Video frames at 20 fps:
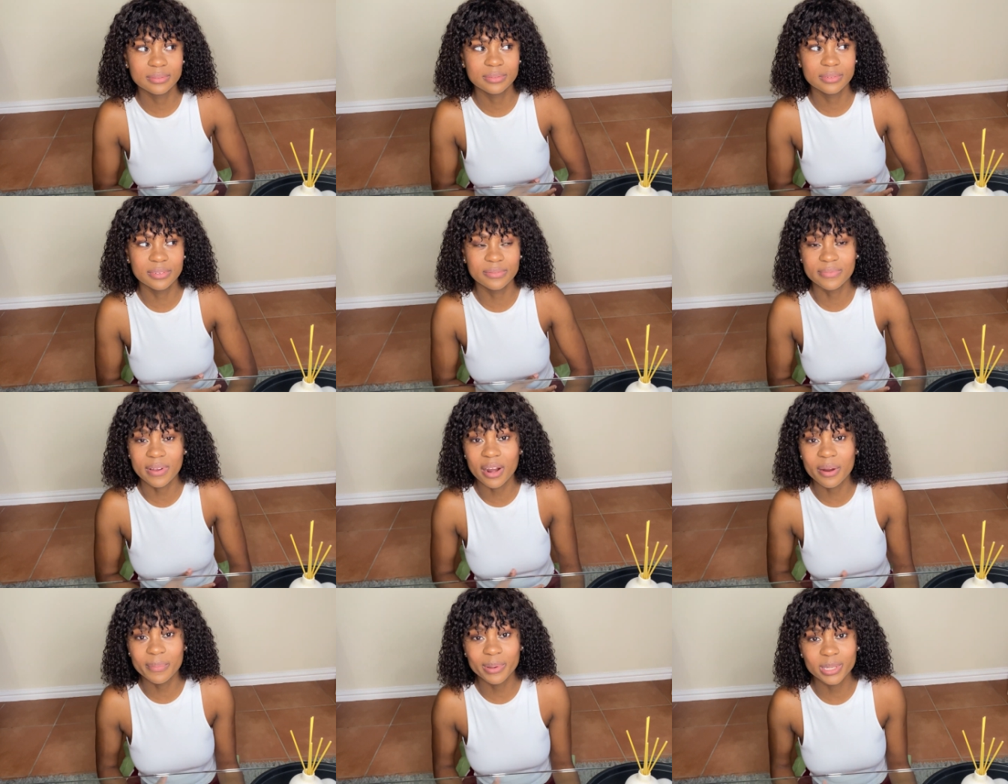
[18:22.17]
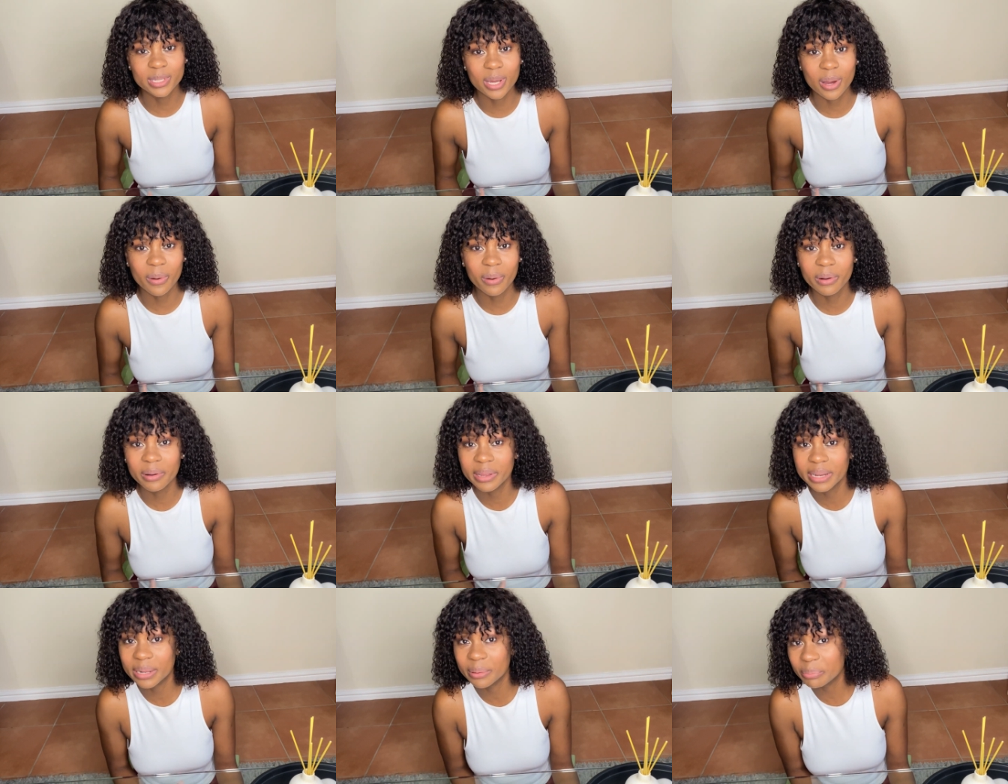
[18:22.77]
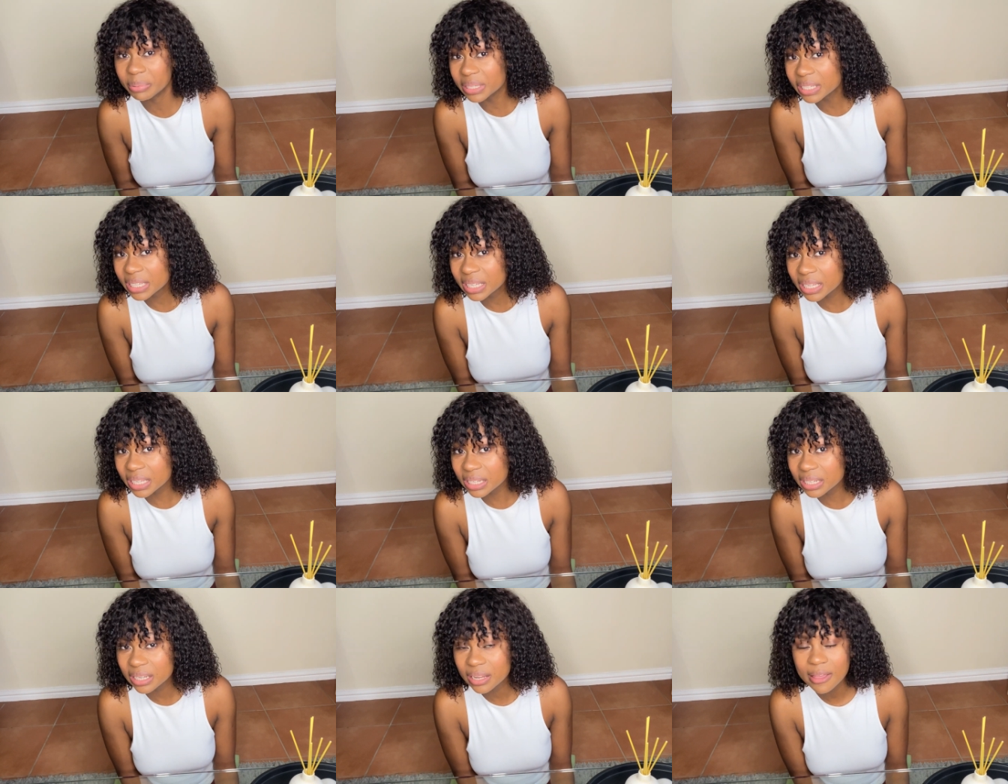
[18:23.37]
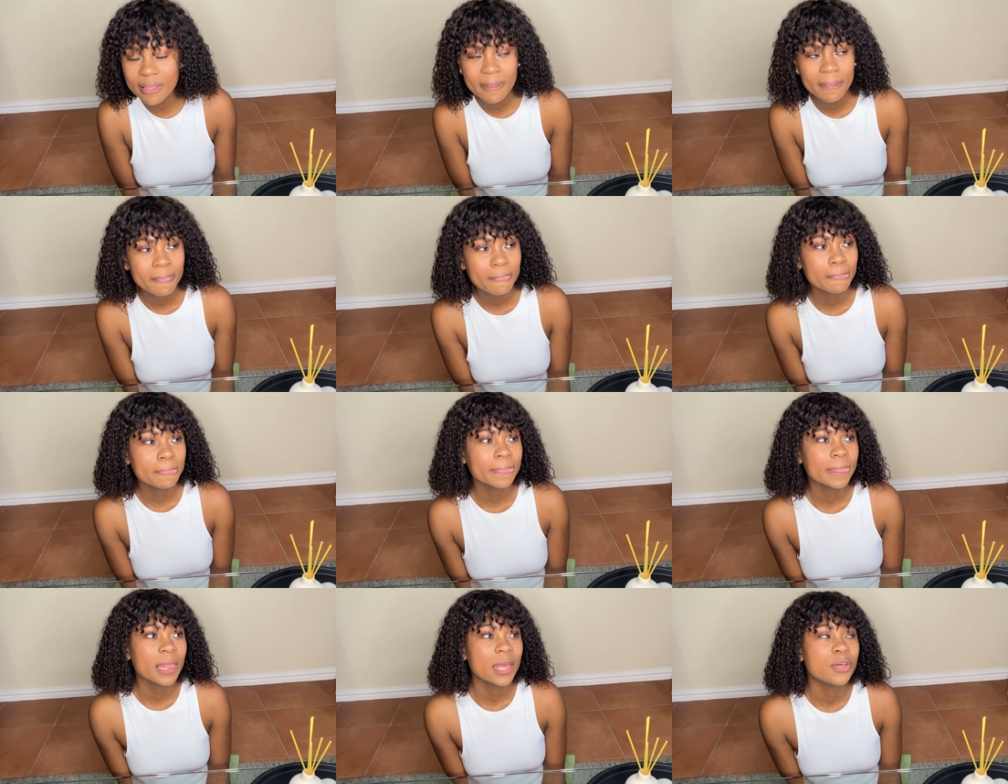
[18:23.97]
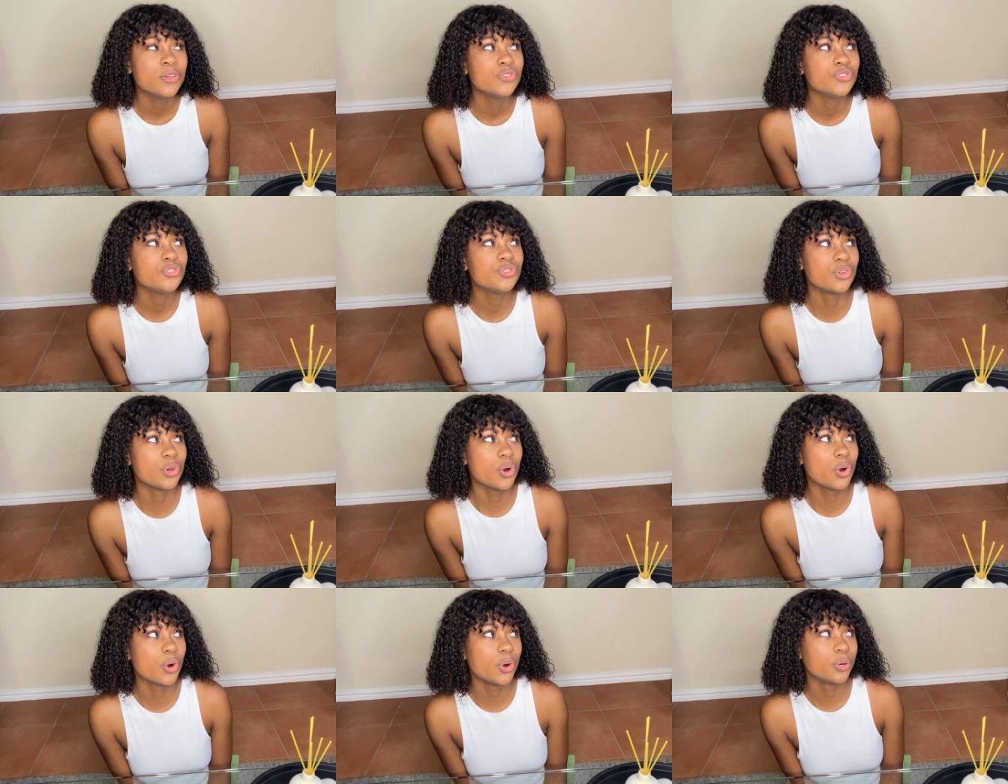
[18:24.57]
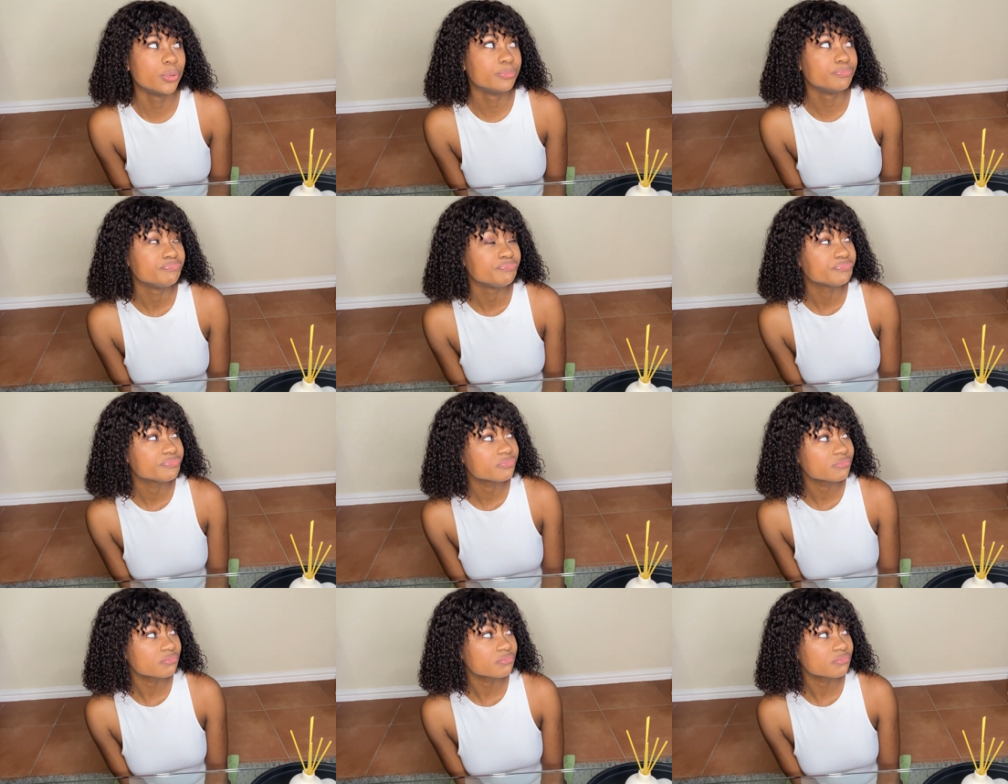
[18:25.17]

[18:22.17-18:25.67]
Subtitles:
environment I wanna be in. So